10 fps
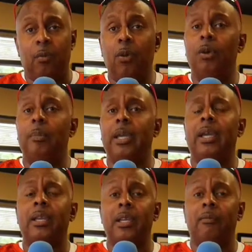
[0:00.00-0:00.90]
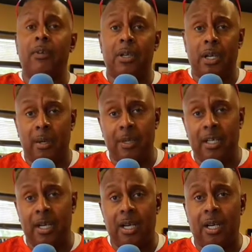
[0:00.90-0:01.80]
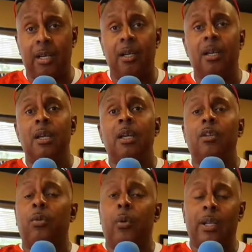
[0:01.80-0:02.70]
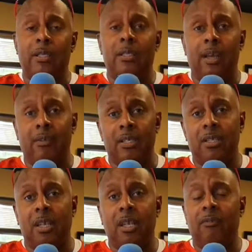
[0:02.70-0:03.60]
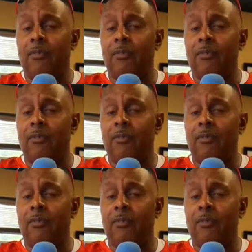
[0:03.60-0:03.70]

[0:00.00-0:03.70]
will be at Denver Comic-Con 2017.